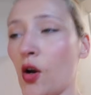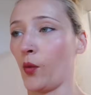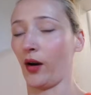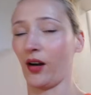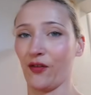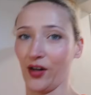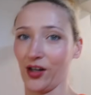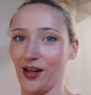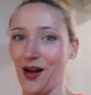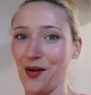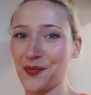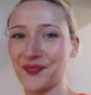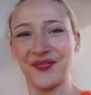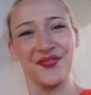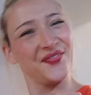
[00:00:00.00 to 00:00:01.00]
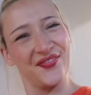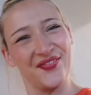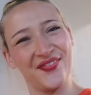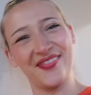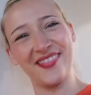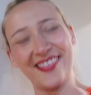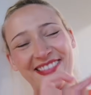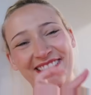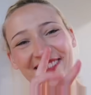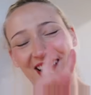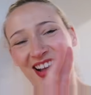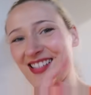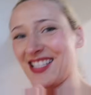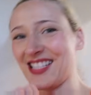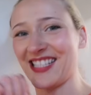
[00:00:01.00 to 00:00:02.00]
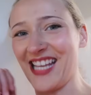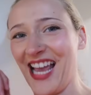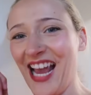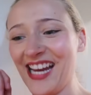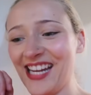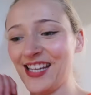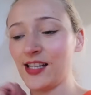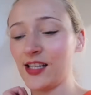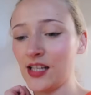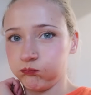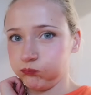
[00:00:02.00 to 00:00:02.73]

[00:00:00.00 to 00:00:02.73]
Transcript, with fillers: We're gonna figure it out. Not today.